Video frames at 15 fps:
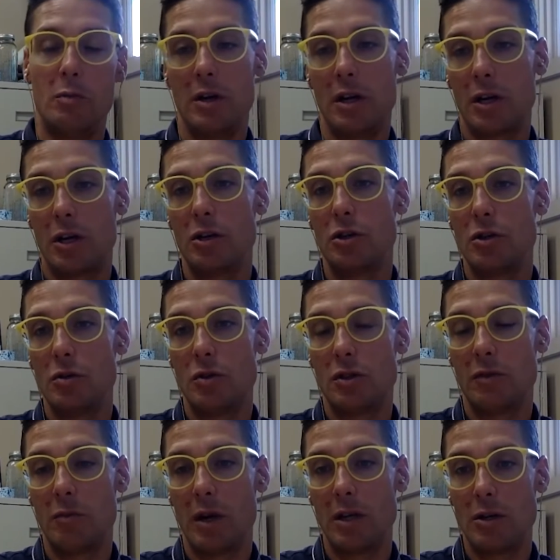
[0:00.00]
And it wouldn't be a good
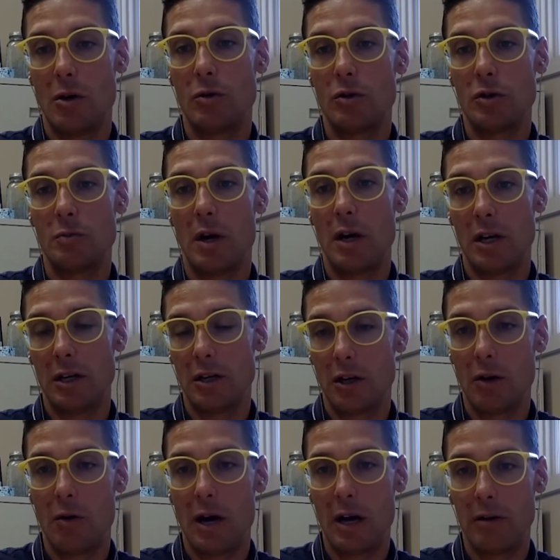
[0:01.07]
use of my donors'
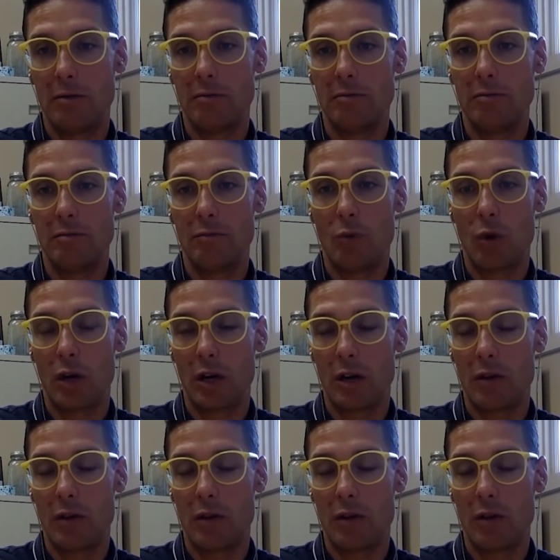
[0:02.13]
money to go out and